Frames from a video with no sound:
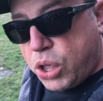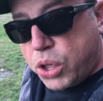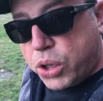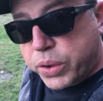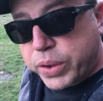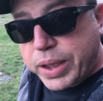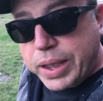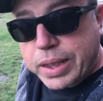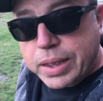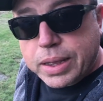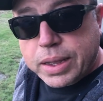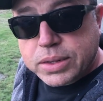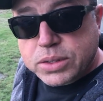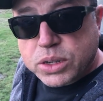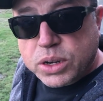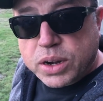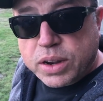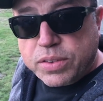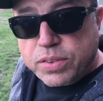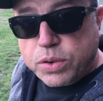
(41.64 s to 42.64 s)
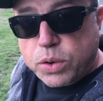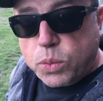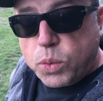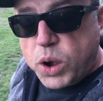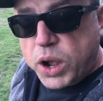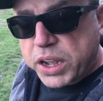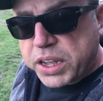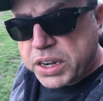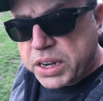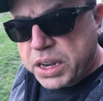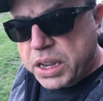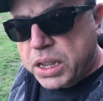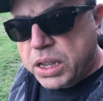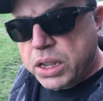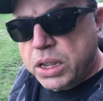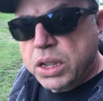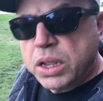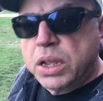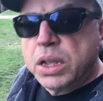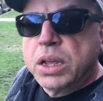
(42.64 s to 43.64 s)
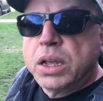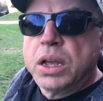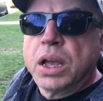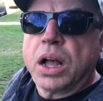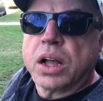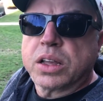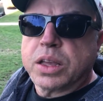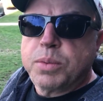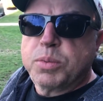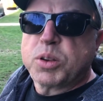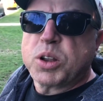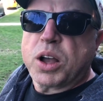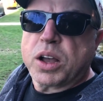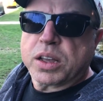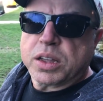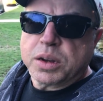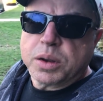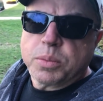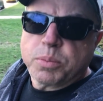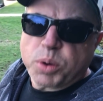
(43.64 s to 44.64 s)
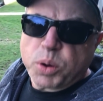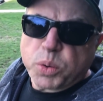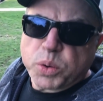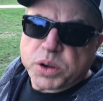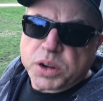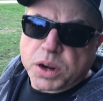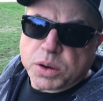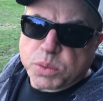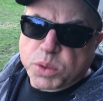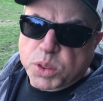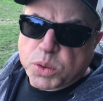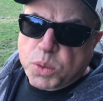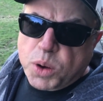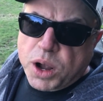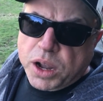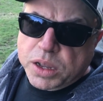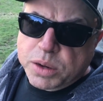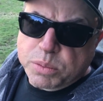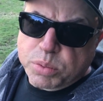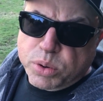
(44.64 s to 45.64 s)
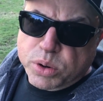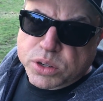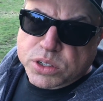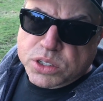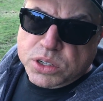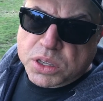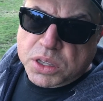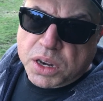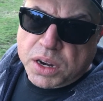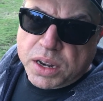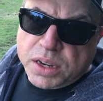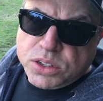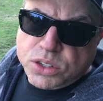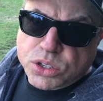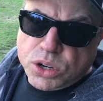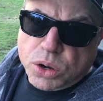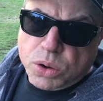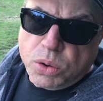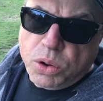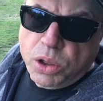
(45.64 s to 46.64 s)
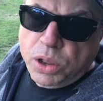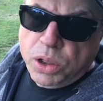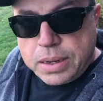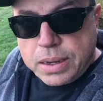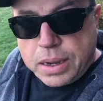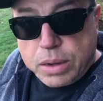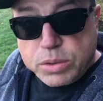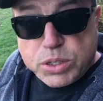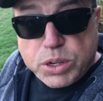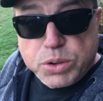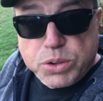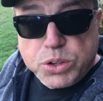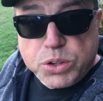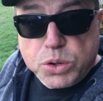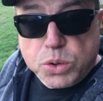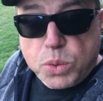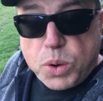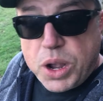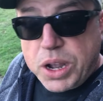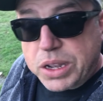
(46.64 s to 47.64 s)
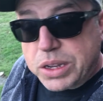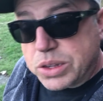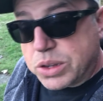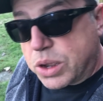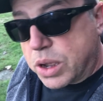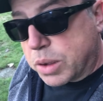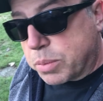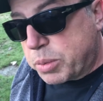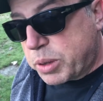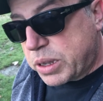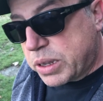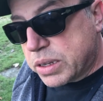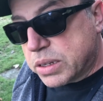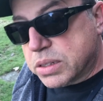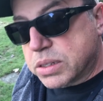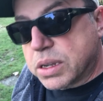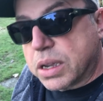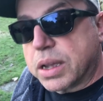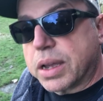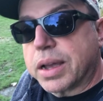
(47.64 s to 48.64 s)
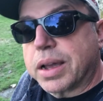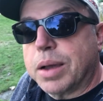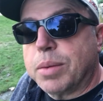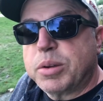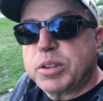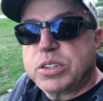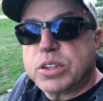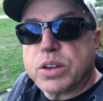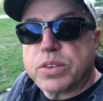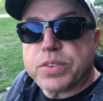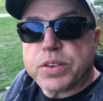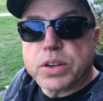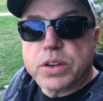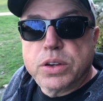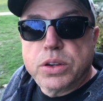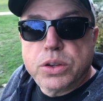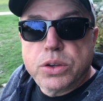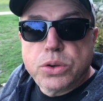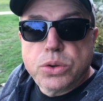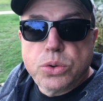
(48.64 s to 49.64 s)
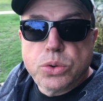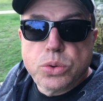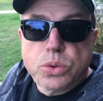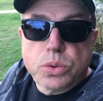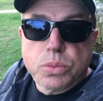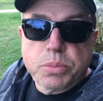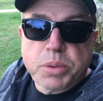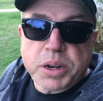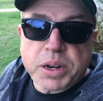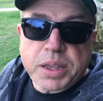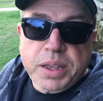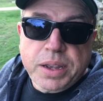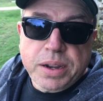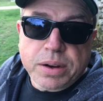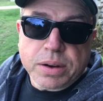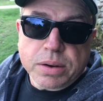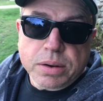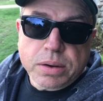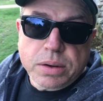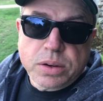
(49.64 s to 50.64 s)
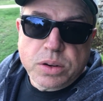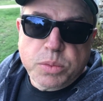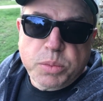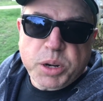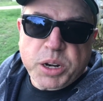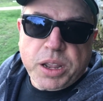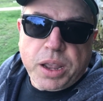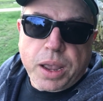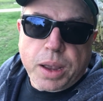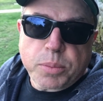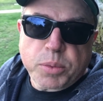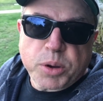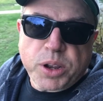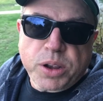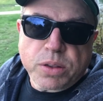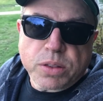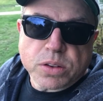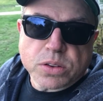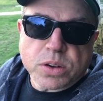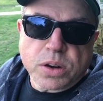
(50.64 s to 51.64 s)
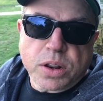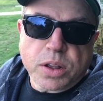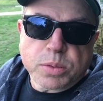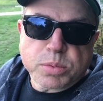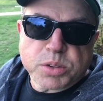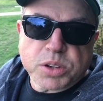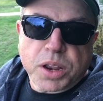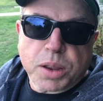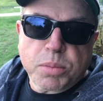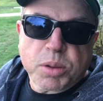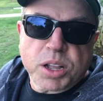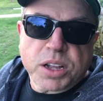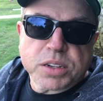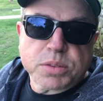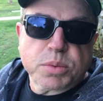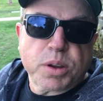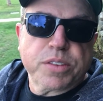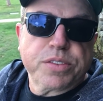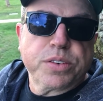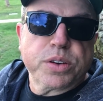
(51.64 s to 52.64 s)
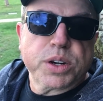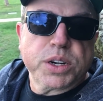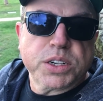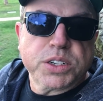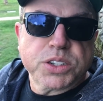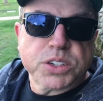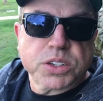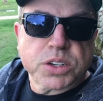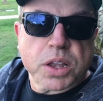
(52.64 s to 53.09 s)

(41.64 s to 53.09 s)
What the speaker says: Okay, that's enough walking. I'll keep talking, but we're done with the walking portion of today's show. I was out doing a walk and talk because I got myself a new bit of gear, a new bit of camera gear that's going to help stabilize my footage. It's